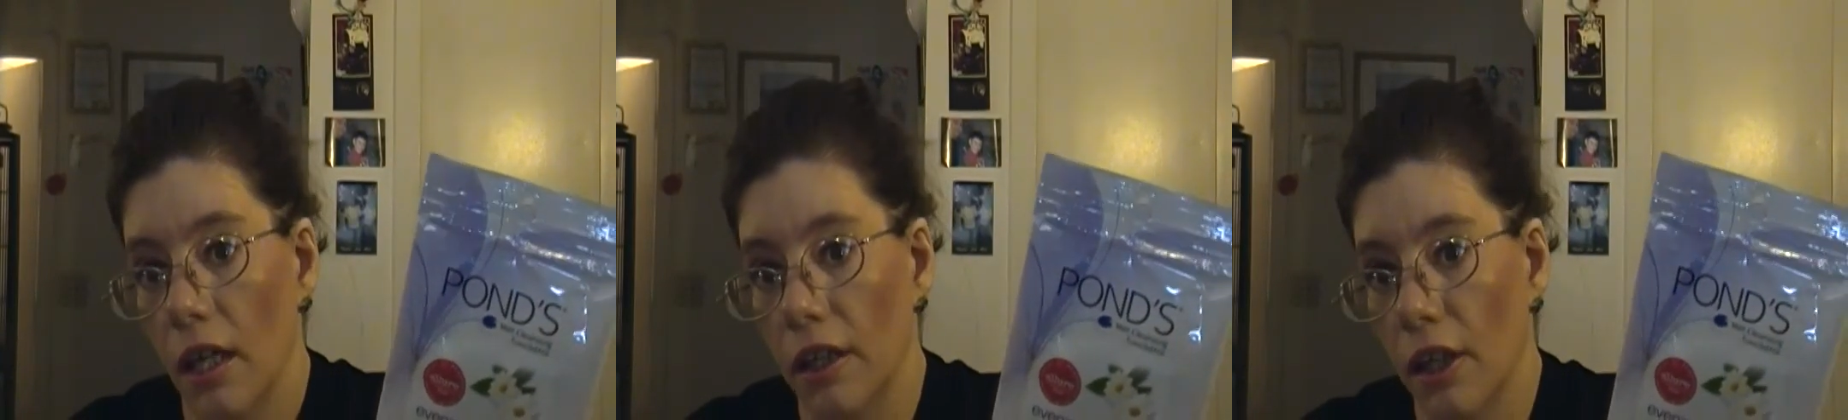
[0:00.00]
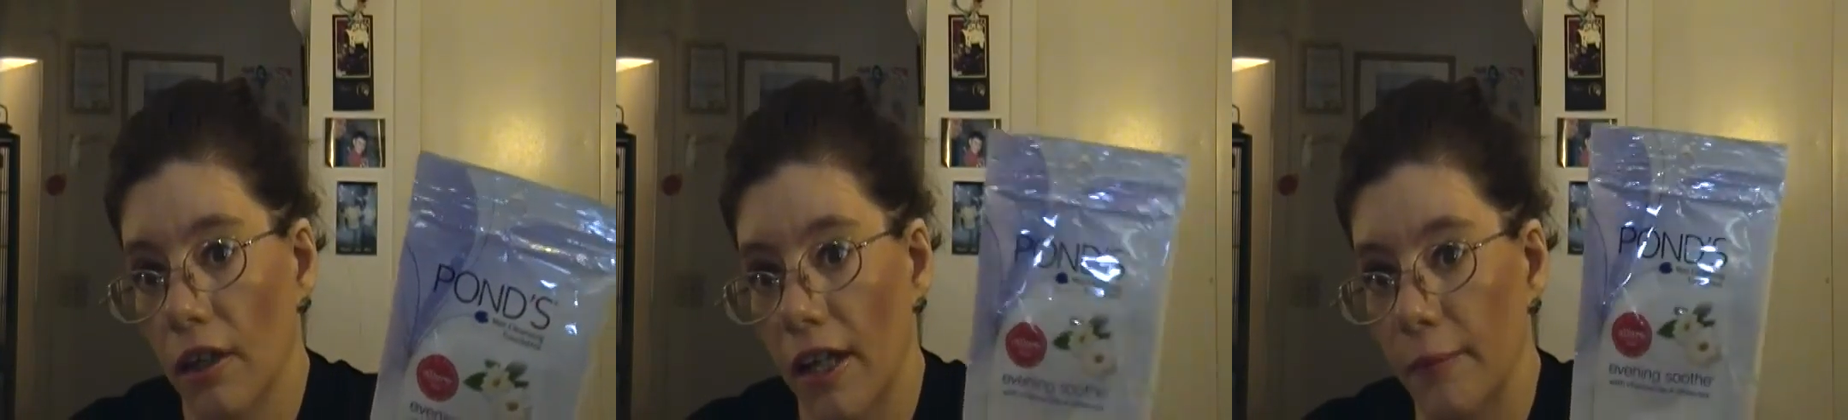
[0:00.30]
You
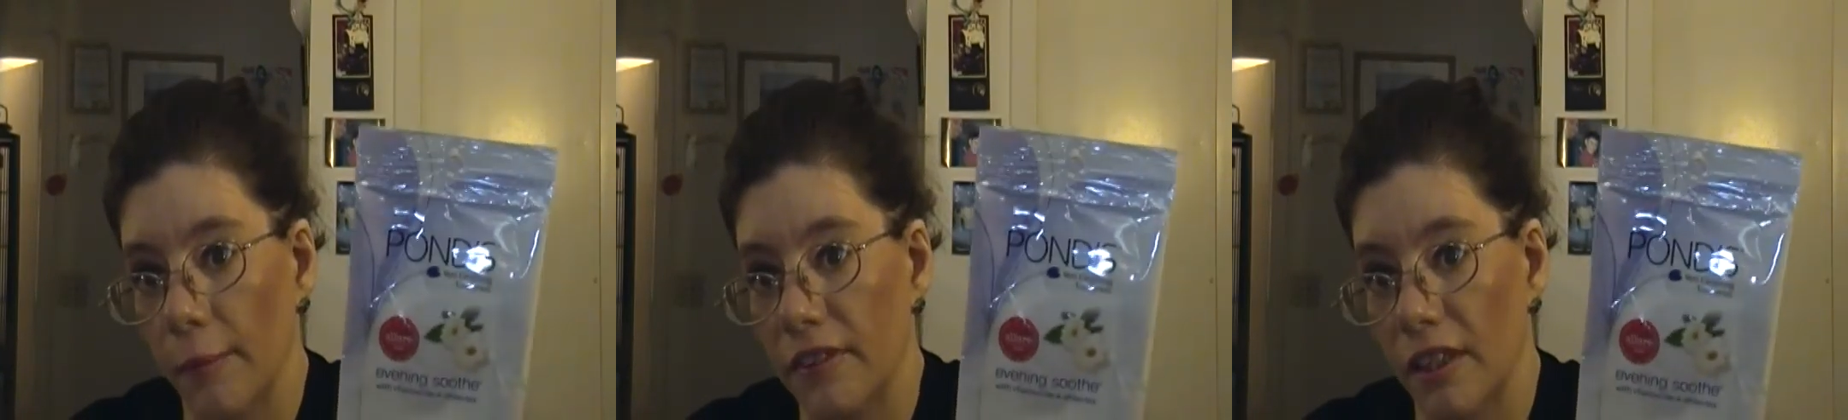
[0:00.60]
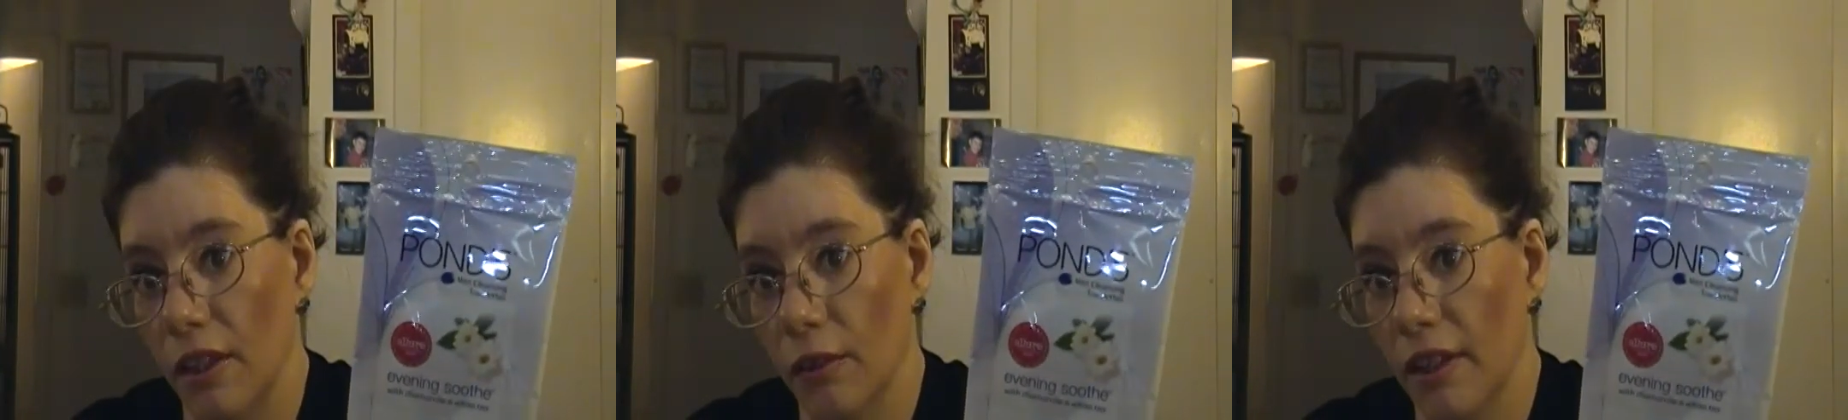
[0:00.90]
know, a lot of people
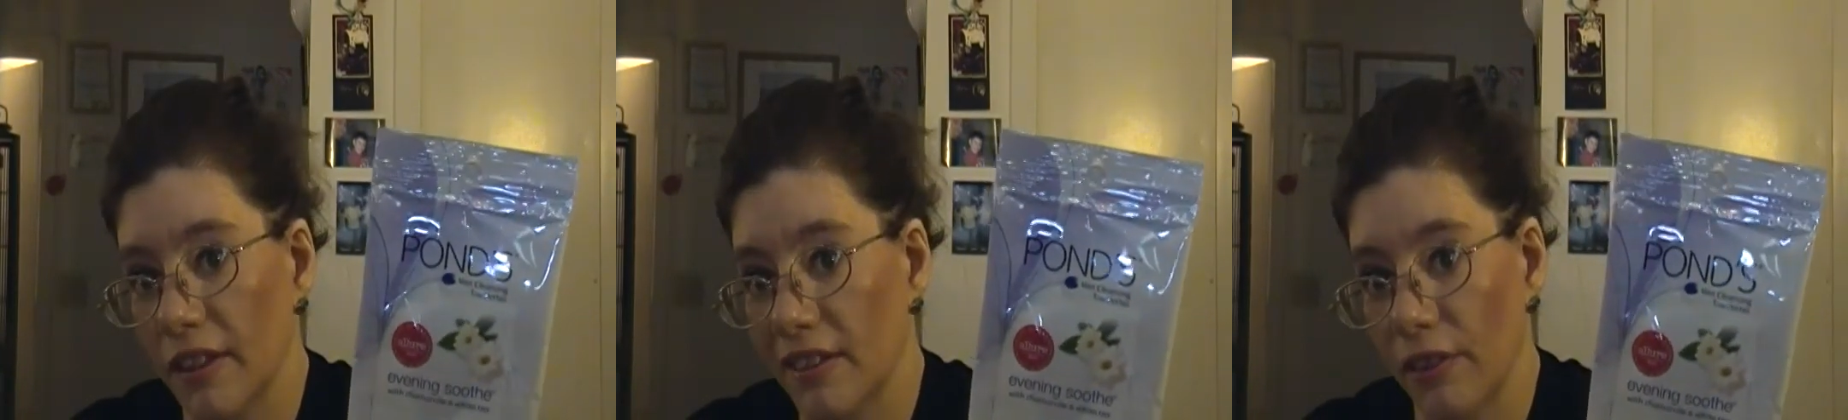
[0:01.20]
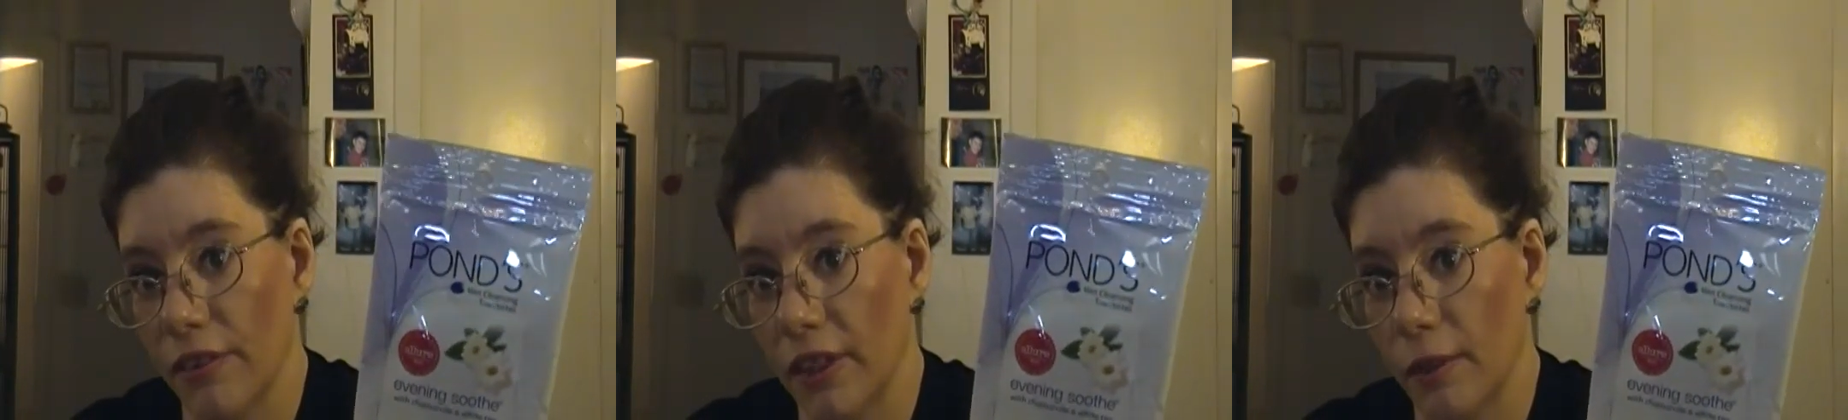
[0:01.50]
say they don't like it because
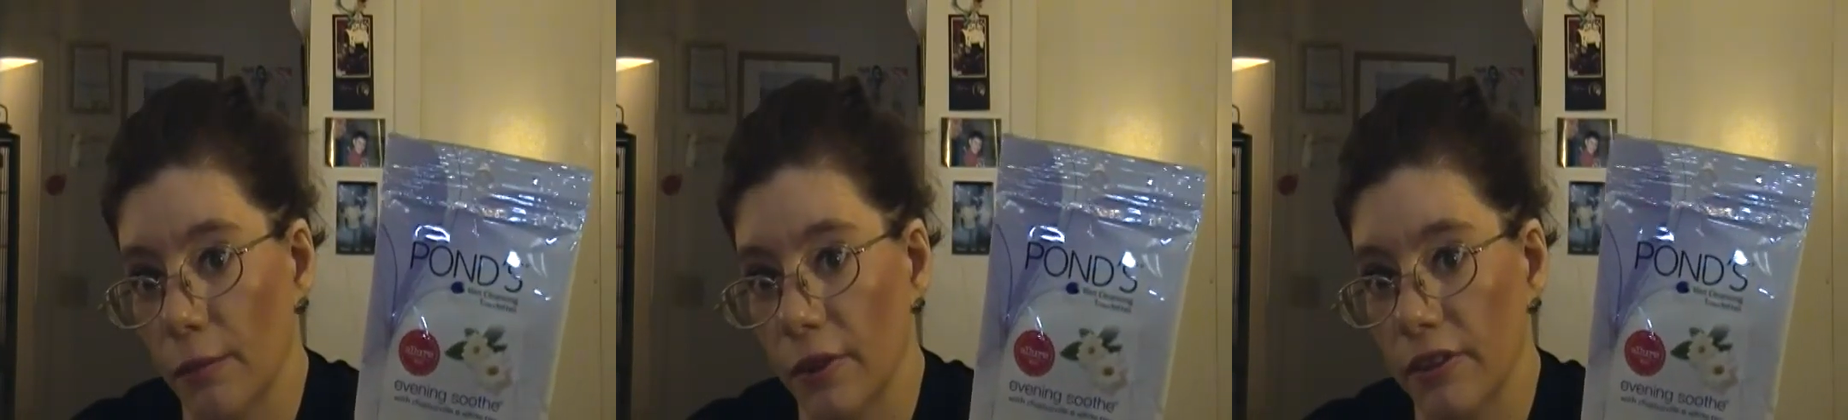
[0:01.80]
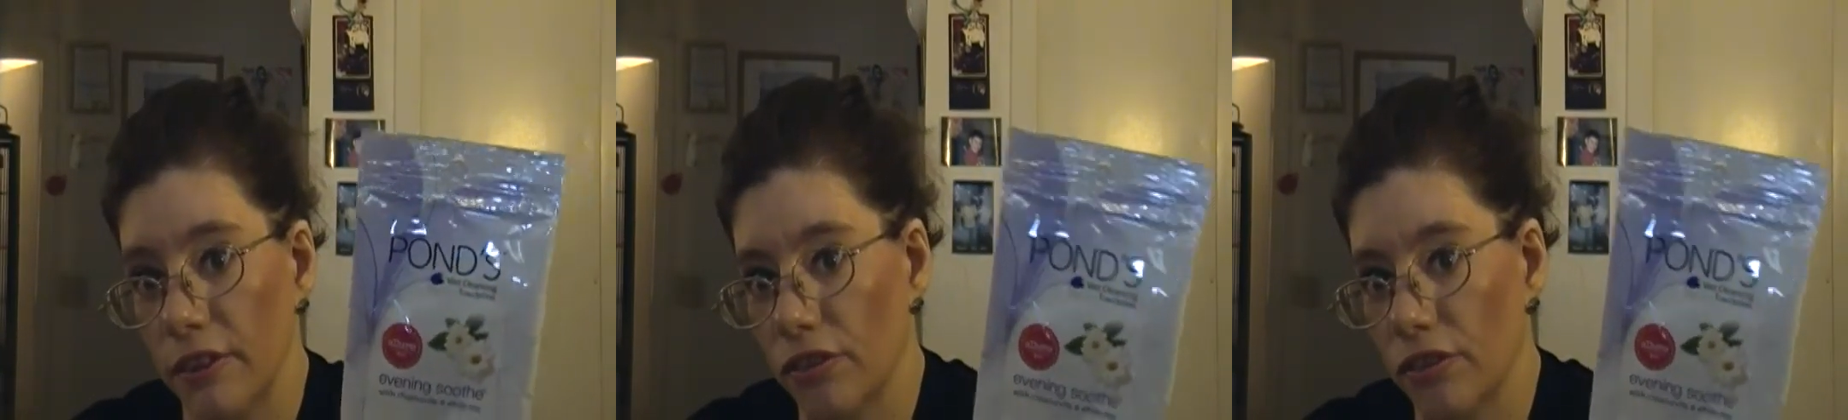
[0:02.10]
they don't think it works.